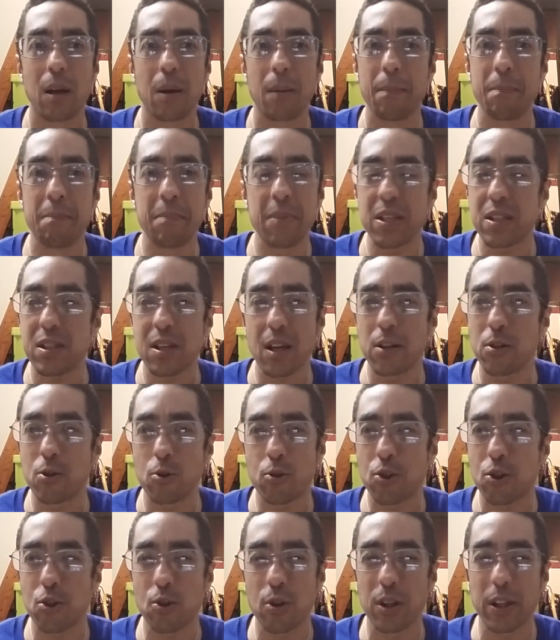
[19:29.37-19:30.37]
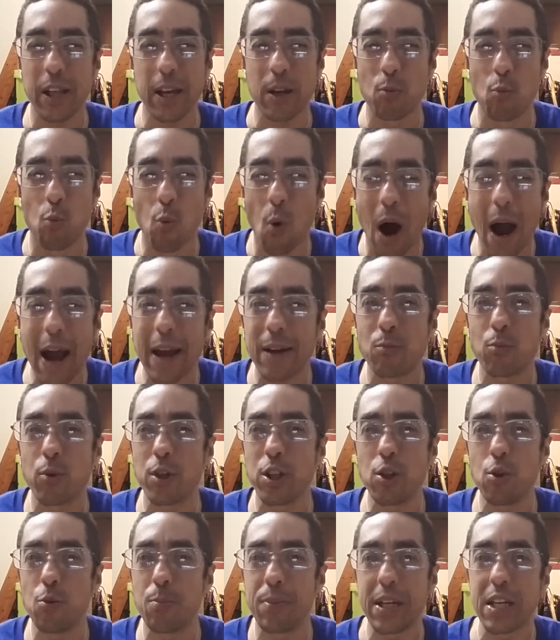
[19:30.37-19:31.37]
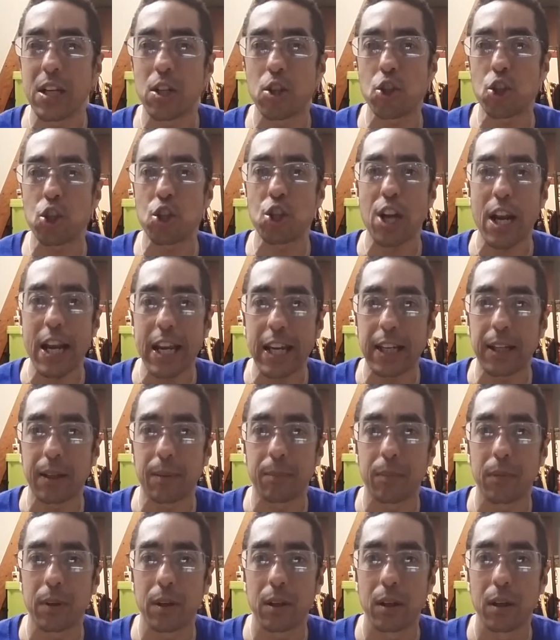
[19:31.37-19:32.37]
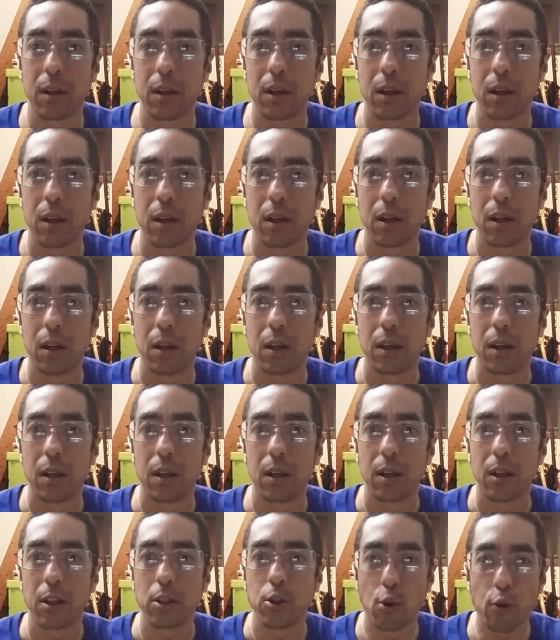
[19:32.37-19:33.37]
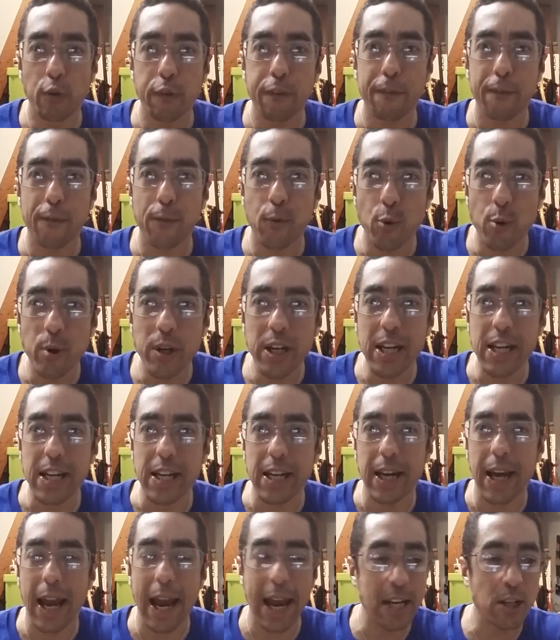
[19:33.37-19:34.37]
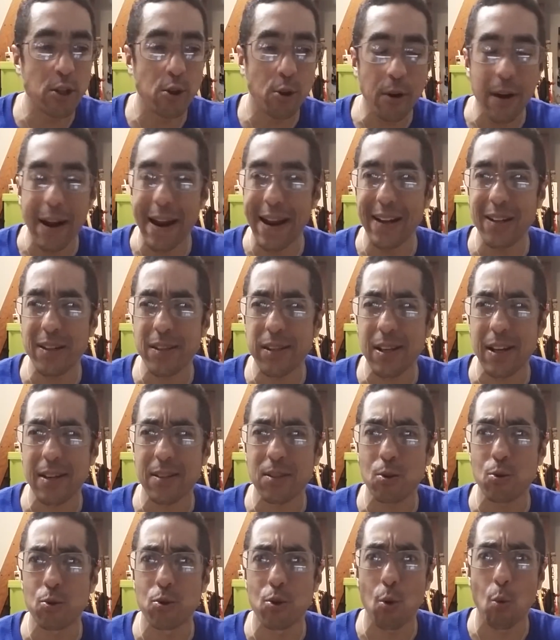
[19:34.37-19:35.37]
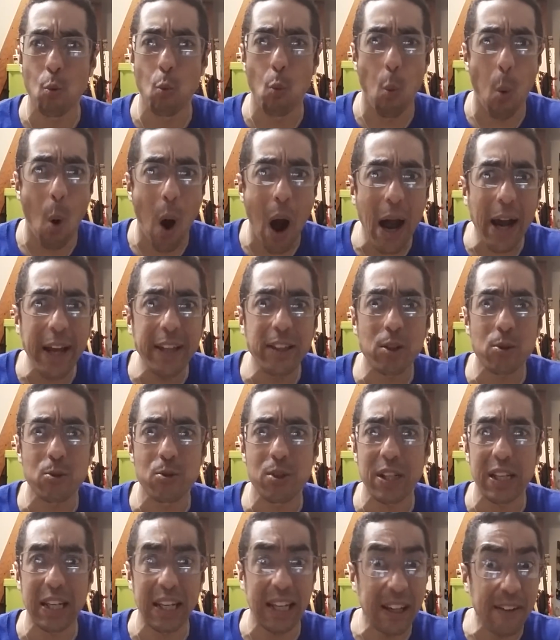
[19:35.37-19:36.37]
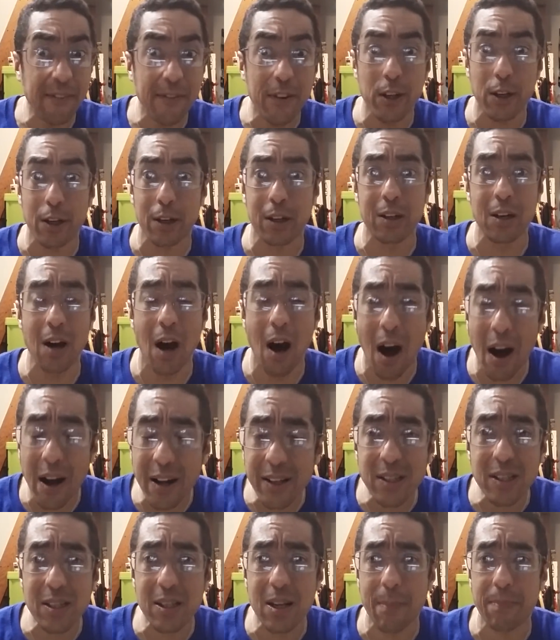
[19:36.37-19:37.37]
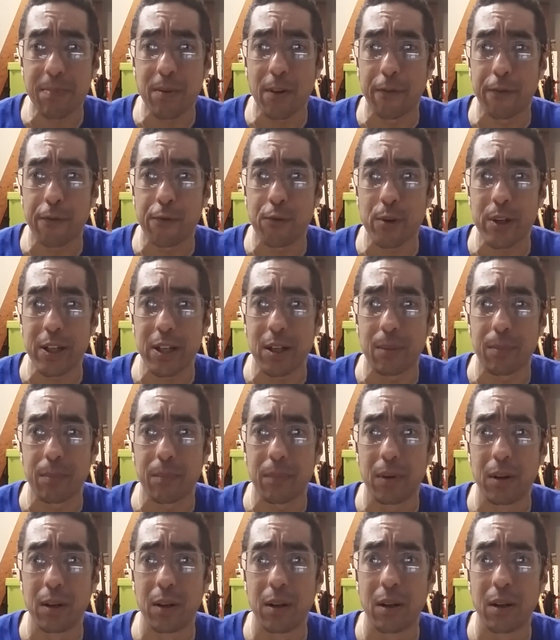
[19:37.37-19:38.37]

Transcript: misunderstood, like, why would you be ashamed? You're free, and your ancestors are why there's even a concept of freedom.